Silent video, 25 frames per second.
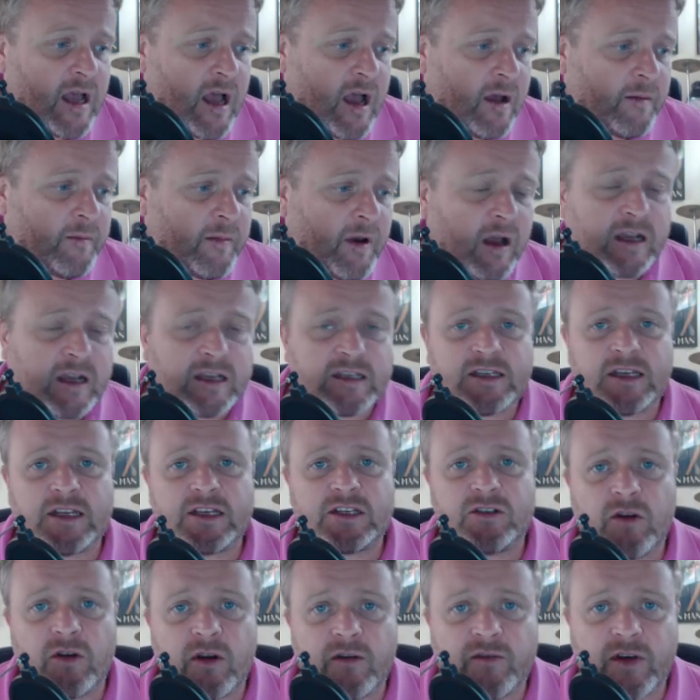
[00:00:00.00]
Like I said,
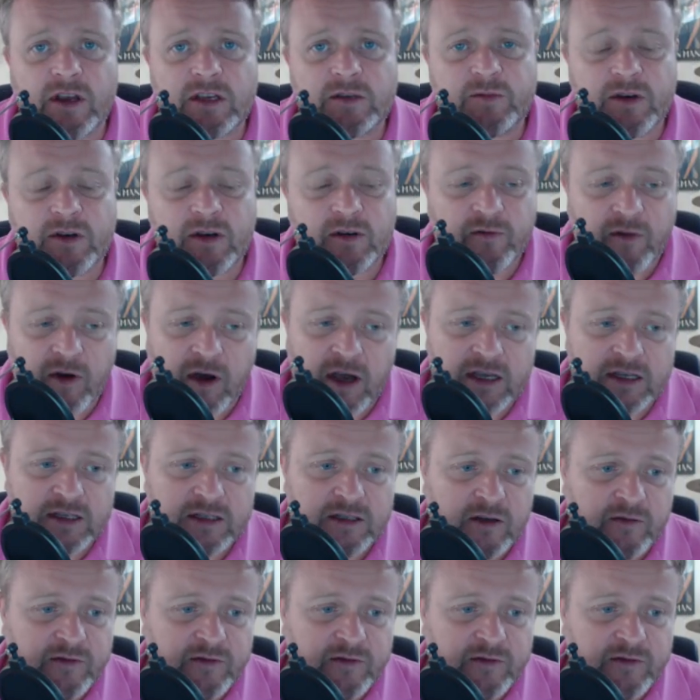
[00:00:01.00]
it's not investment advice.